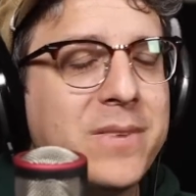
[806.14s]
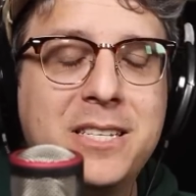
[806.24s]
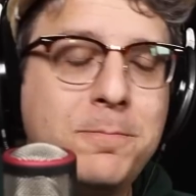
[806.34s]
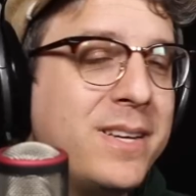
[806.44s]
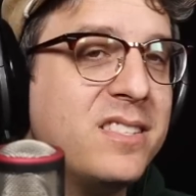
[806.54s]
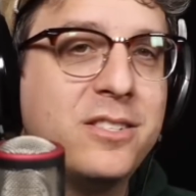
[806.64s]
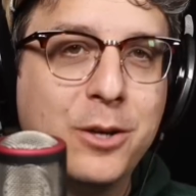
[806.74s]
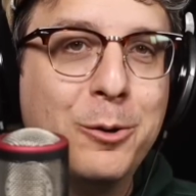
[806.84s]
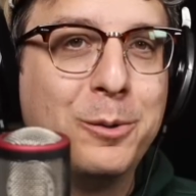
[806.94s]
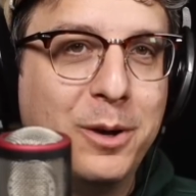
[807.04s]
It's been
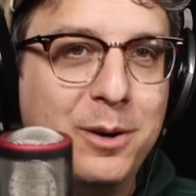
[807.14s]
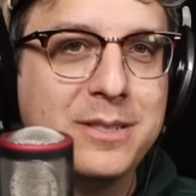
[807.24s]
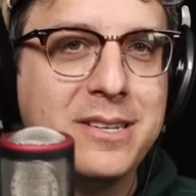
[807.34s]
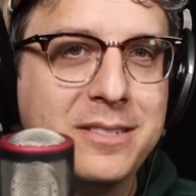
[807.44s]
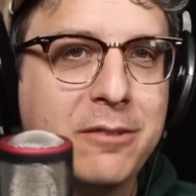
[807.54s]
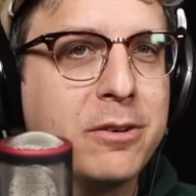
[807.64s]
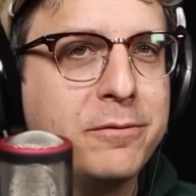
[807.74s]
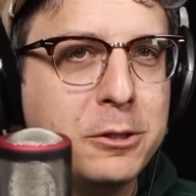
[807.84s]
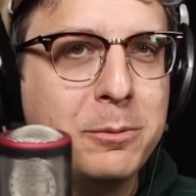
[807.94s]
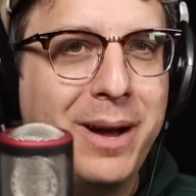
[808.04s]
so long since I've
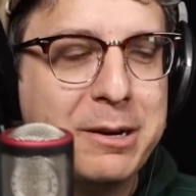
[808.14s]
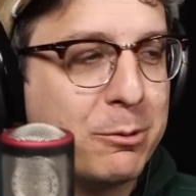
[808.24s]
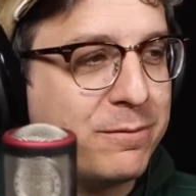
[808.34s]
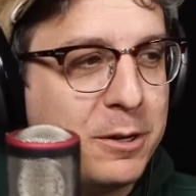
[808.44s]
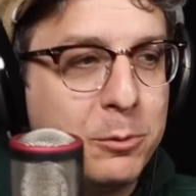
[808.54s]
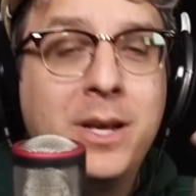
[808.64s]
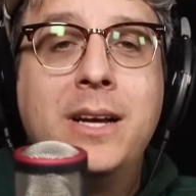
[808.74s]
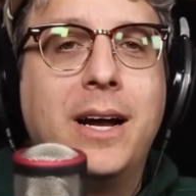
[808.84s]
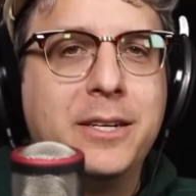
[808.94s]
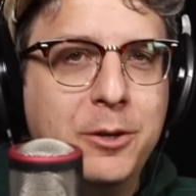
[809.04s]
reviewed a microphone.
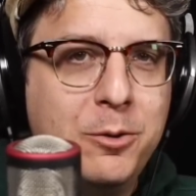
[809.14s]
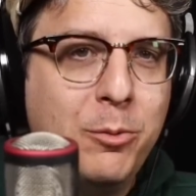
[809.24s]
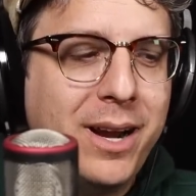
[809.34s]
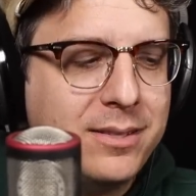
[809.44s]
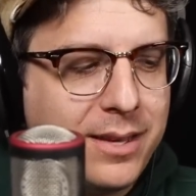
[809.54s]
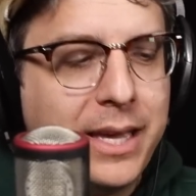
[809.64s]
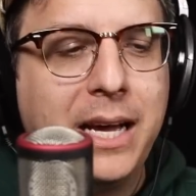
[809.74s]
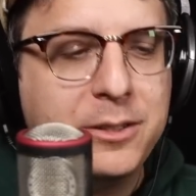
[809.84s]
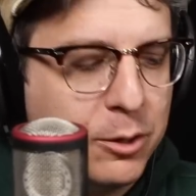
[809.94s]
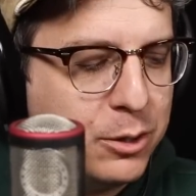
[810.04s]
I don't know what I say,
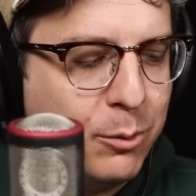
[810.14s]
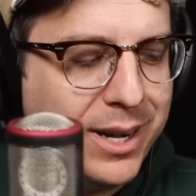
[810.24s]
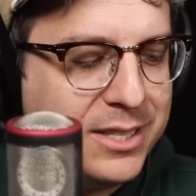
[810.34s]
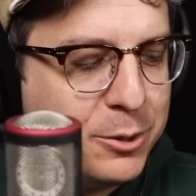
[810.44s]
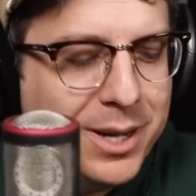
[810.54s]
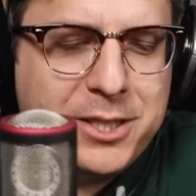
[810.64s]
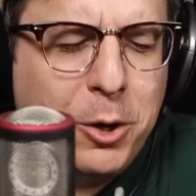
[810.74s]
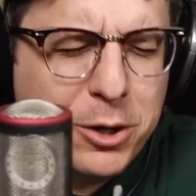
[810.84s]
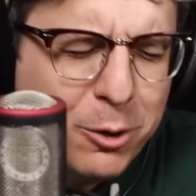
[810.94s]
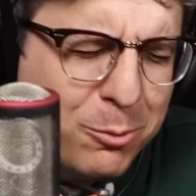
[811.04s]
I don't know what I do, I
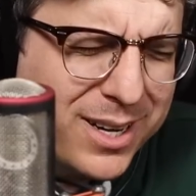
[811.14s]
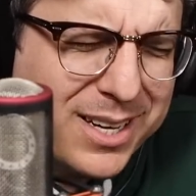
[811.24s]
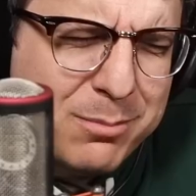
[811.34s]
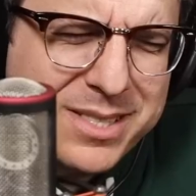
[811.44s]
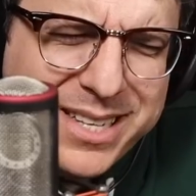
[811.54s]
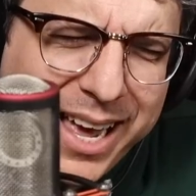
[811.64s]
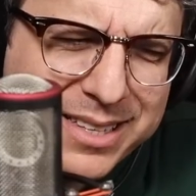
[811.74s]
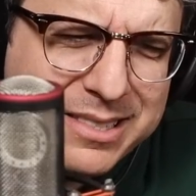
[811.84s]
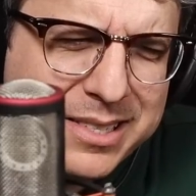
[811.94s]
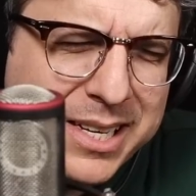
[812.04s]
don't know what comes
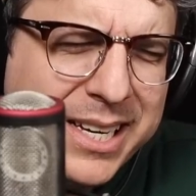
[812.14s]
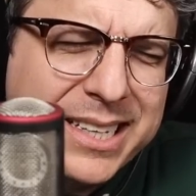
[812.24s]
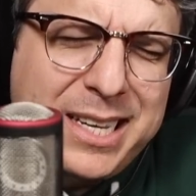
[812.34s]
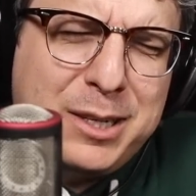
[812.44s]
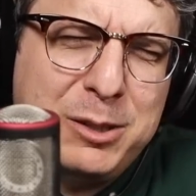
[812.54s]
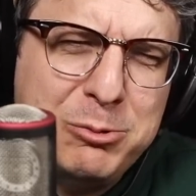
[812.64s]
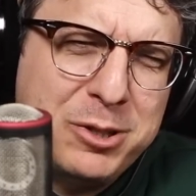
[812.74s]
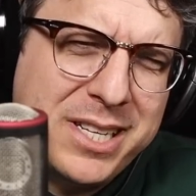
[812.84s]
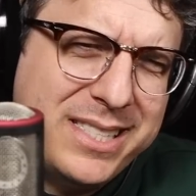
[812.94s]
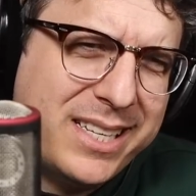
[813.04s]
next.
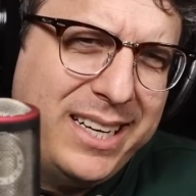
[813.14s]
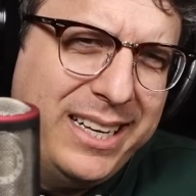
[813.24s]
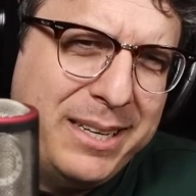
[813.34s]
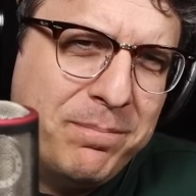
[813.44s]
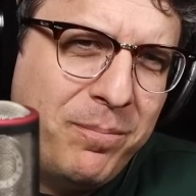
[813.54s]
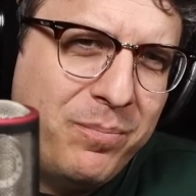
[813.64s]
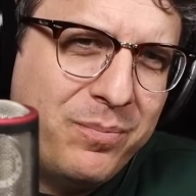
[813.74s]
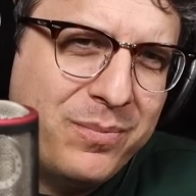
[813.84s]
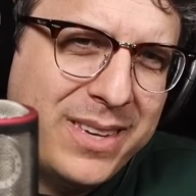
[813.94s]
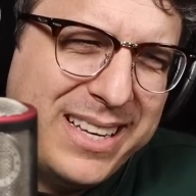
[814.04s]
Conclusion time?
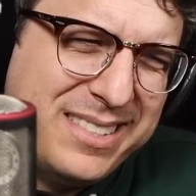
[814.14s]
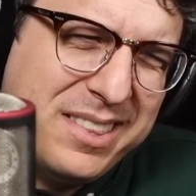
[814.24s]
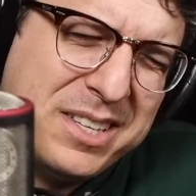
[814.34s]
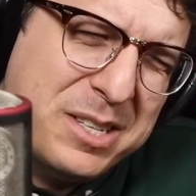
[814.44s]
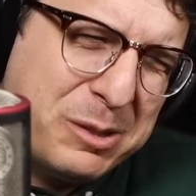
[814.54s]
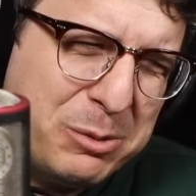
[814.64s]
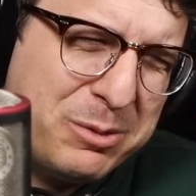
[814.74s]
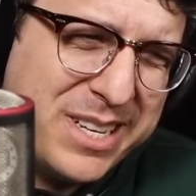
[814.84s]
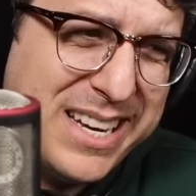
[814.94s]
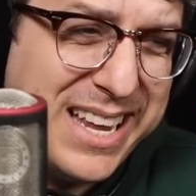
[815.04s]
Is it the
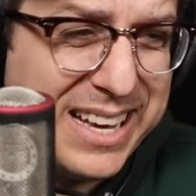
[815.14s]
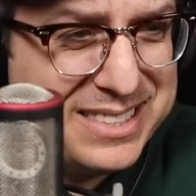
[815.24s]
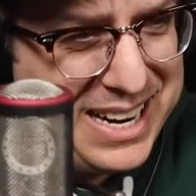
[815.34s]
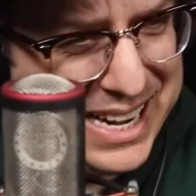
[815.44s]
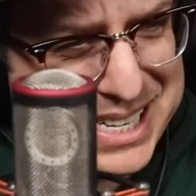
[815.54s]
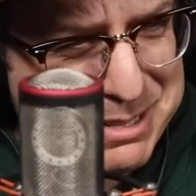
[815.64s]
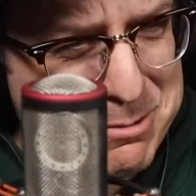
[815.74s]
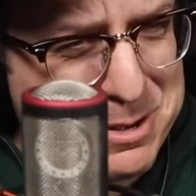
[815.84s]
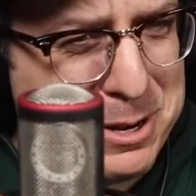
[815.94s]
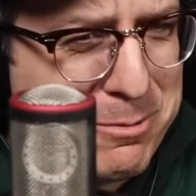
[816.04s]
conclusion next? I
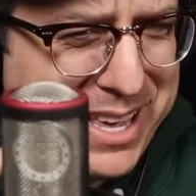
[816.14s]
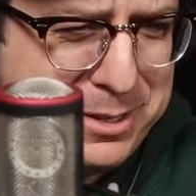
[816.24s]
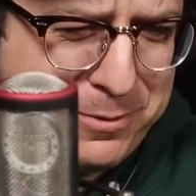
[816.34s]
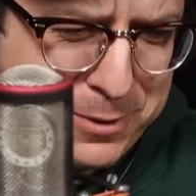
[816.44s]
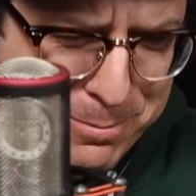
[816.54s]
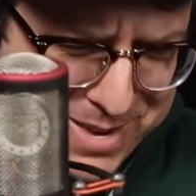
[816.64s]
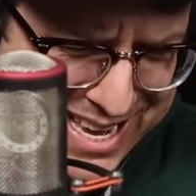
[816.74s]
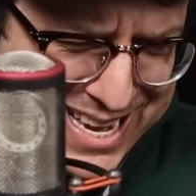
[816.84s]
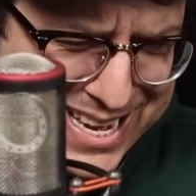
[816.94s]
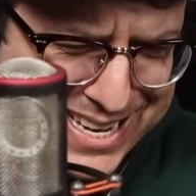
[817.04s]
don't know, is for me?
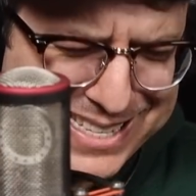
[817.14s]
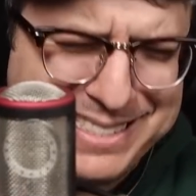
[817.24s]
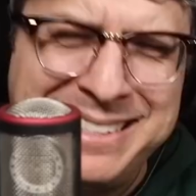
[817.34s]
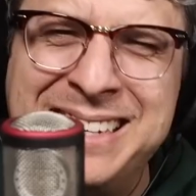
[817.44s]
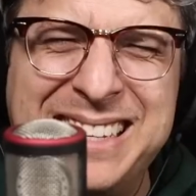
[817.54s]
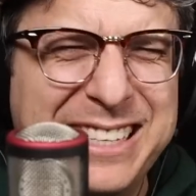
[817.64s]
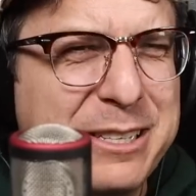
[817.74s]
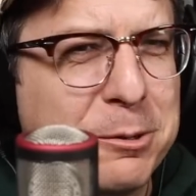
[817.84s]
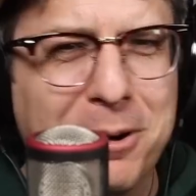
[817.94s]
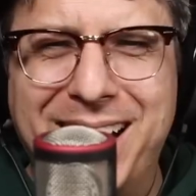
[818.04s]

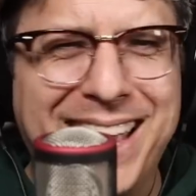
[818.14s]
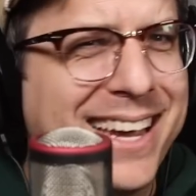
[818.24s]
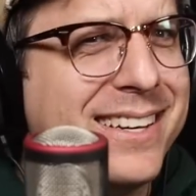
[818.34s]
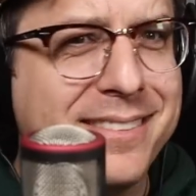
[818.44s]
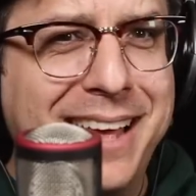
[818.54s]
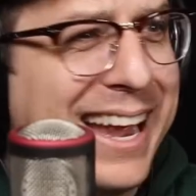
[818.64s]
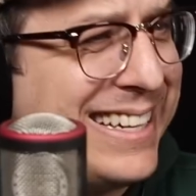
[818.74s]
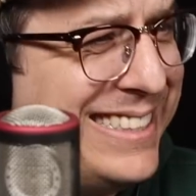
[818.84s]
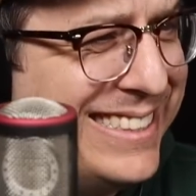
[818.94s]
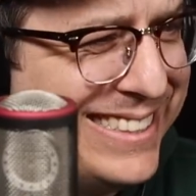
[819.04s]
Ew, I hated that.